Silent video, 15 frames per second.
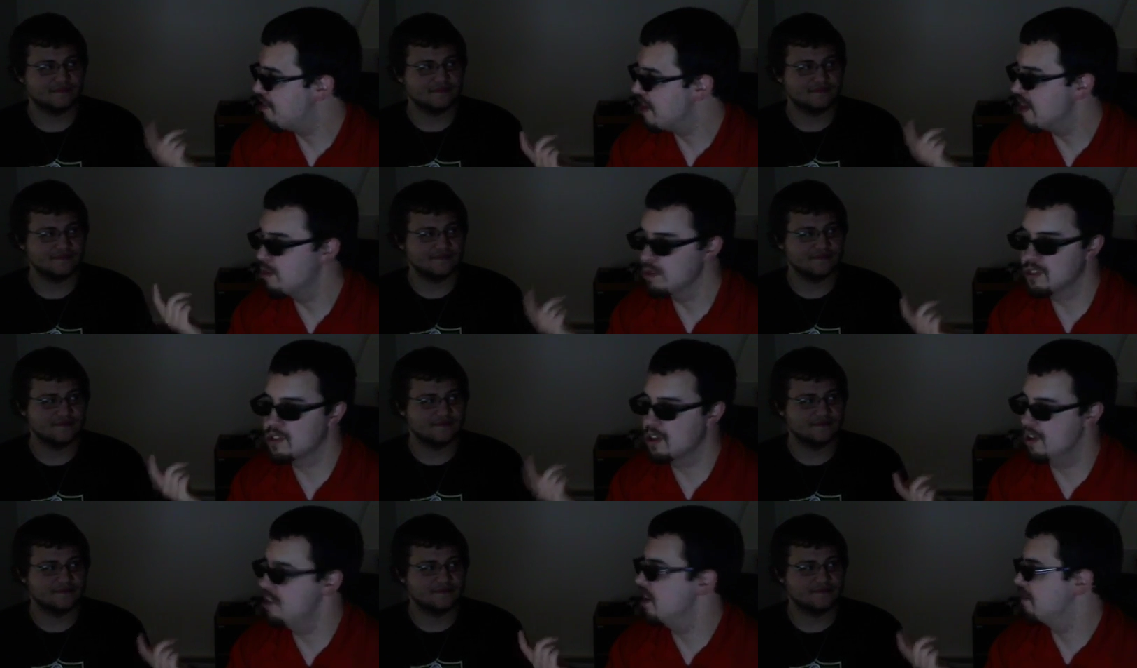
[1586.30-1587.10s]
Speaker 1: was
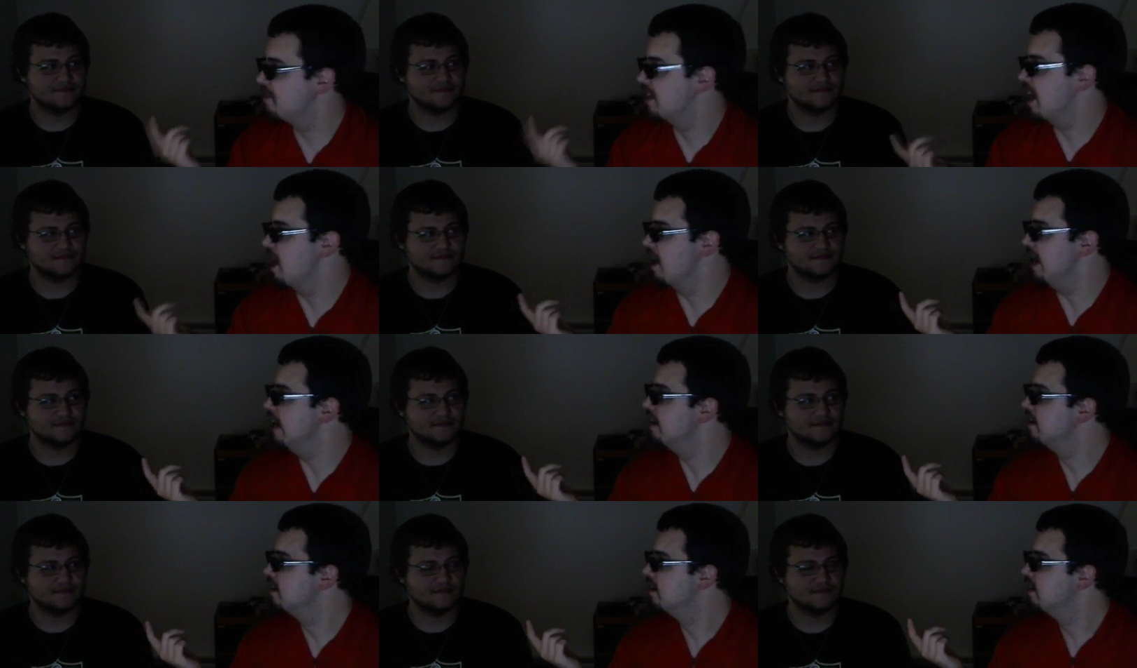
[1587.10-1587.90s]
good enough to carry it.
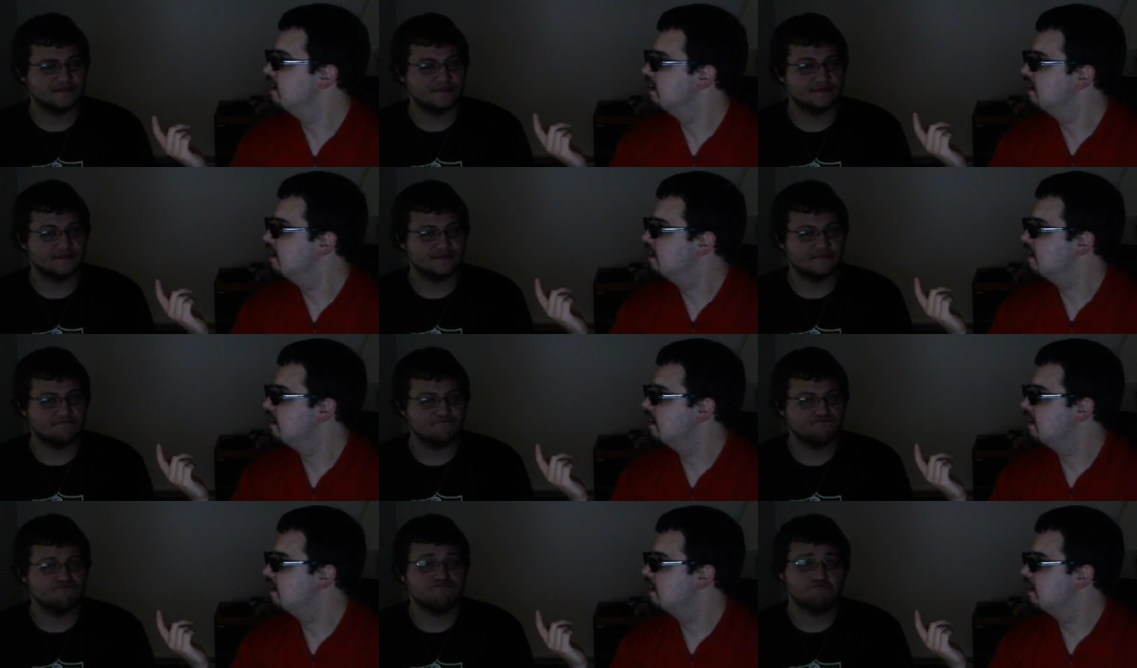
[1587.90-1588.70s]

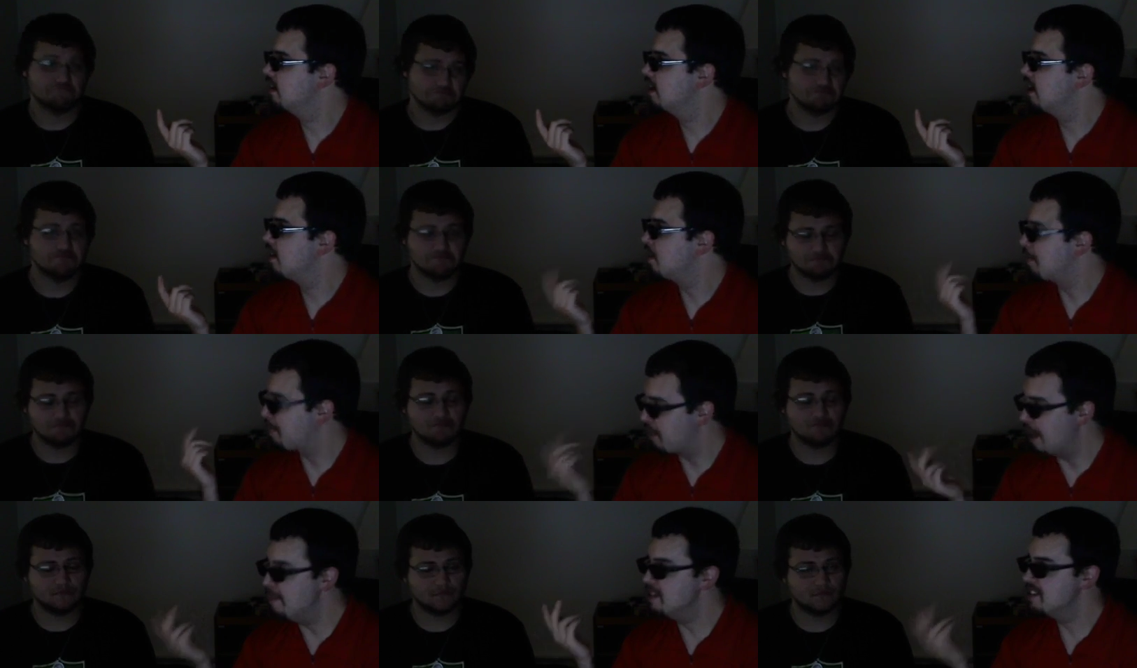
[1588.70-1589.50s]
The
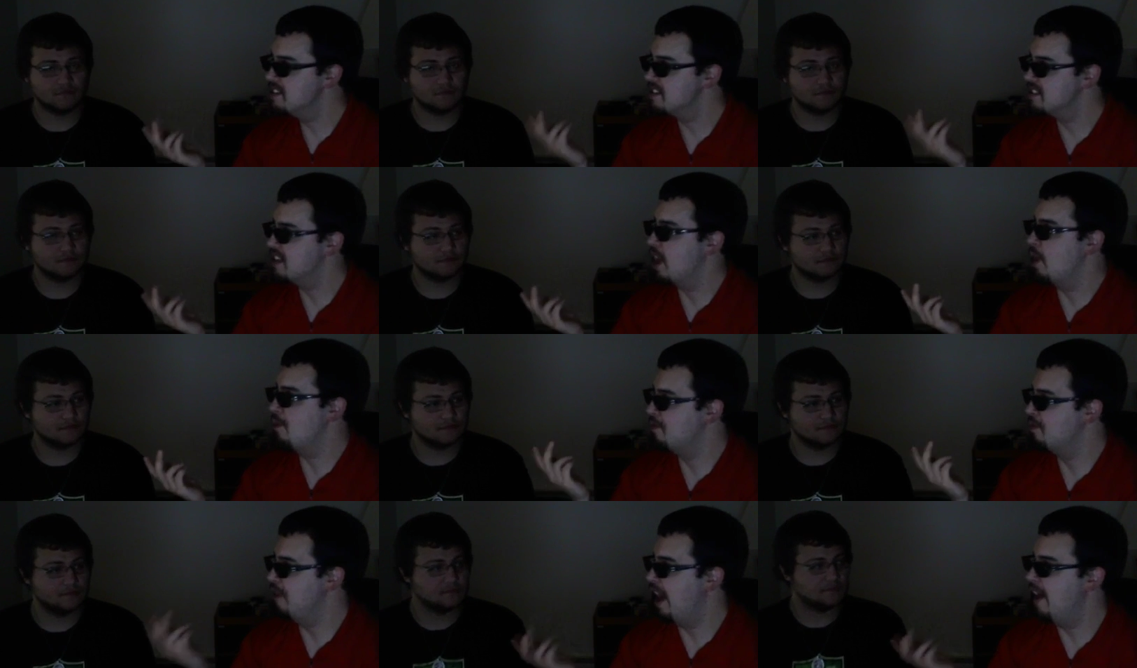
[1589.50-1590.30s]
premise itself of
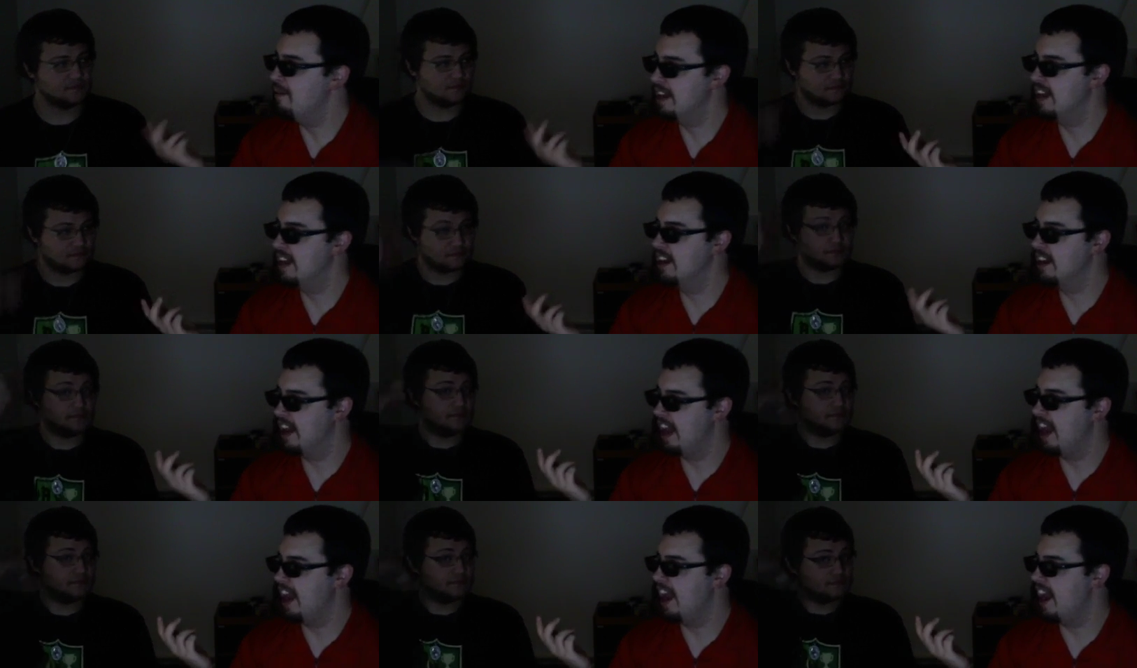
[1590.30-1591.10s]
having
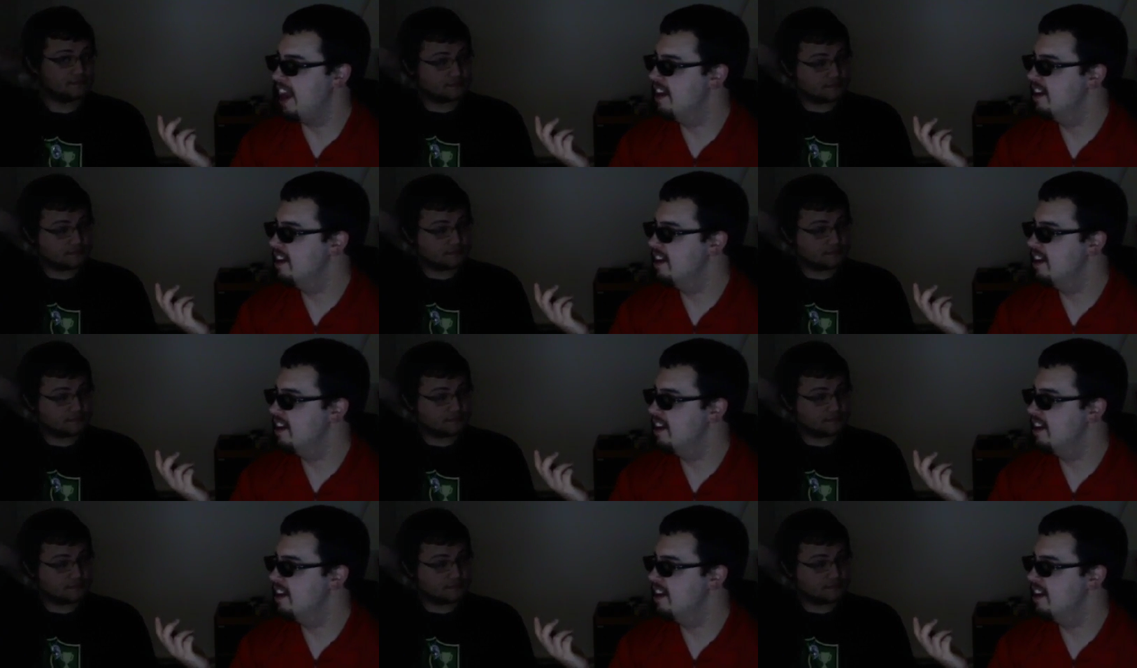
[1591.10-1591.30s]
a